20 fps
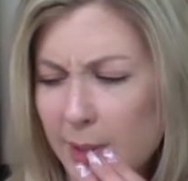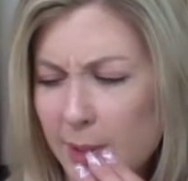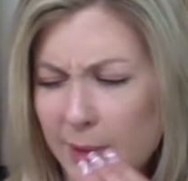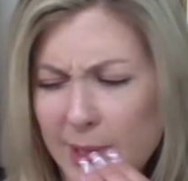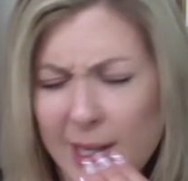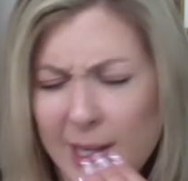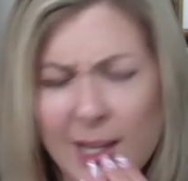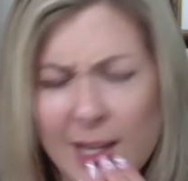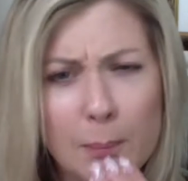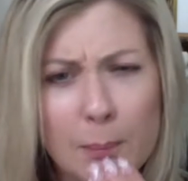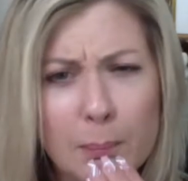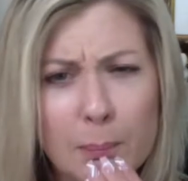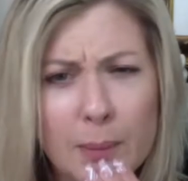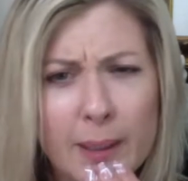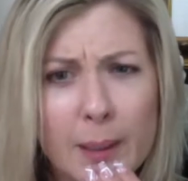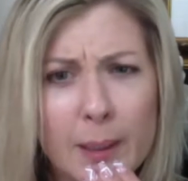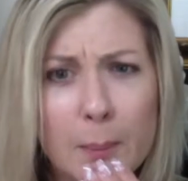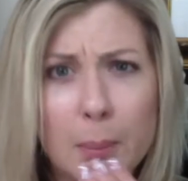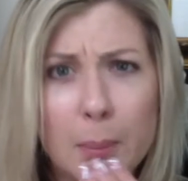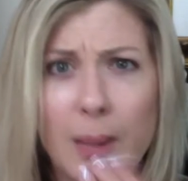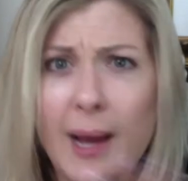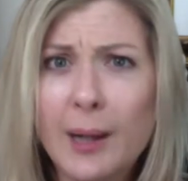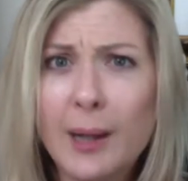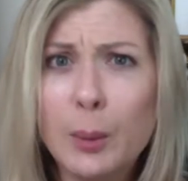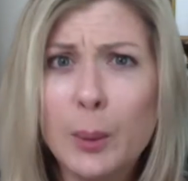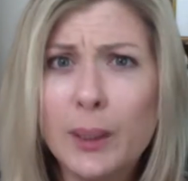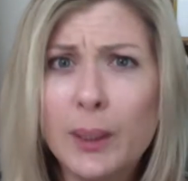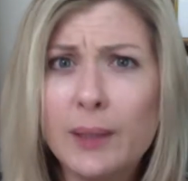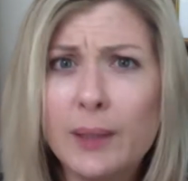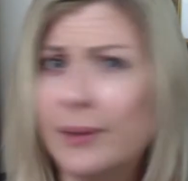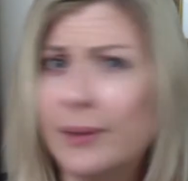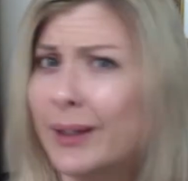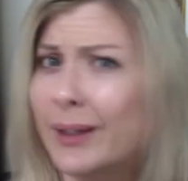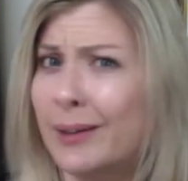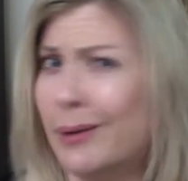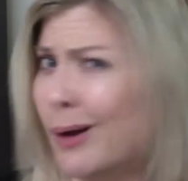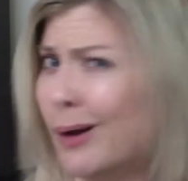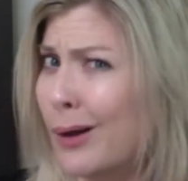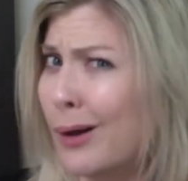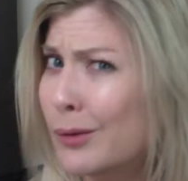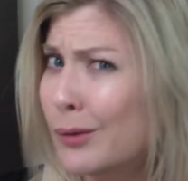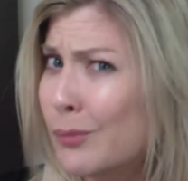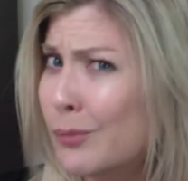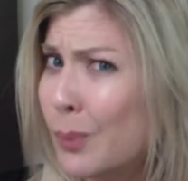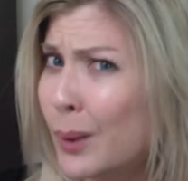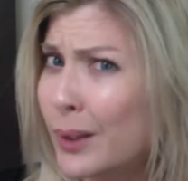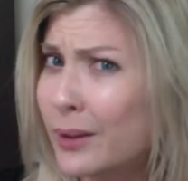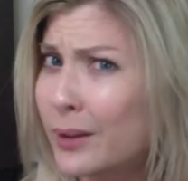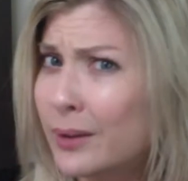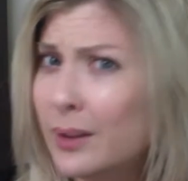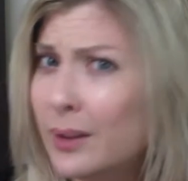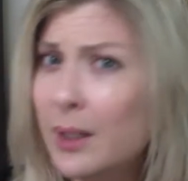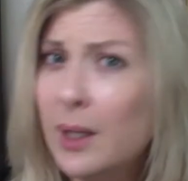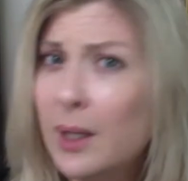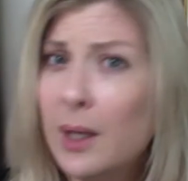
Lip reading: they had like a black one and like an olive one,